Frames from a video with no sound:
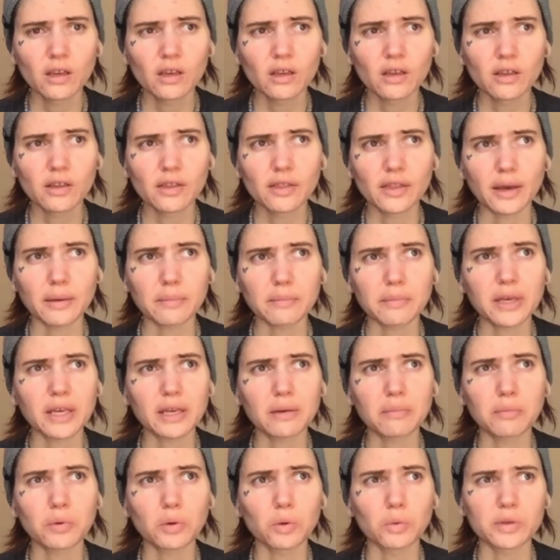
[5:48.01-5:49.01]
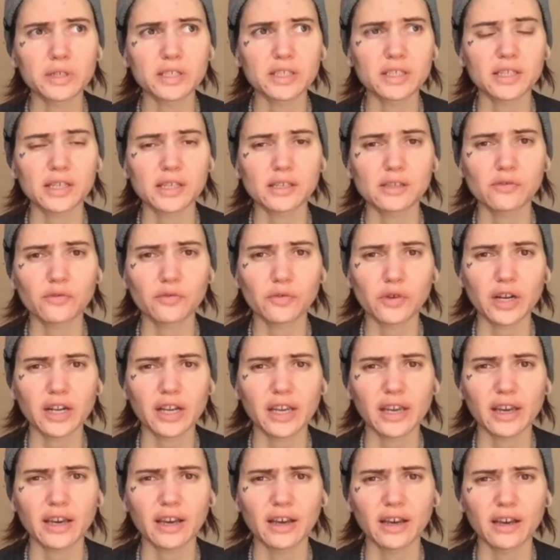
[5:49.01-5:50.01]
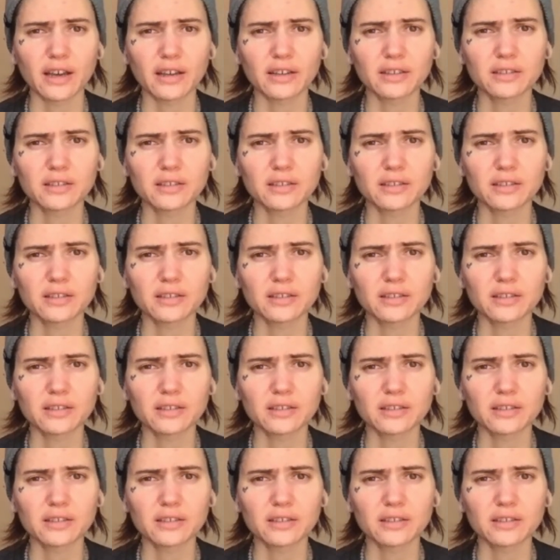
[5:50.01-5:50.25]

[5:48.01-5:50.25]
that people with schizophrenia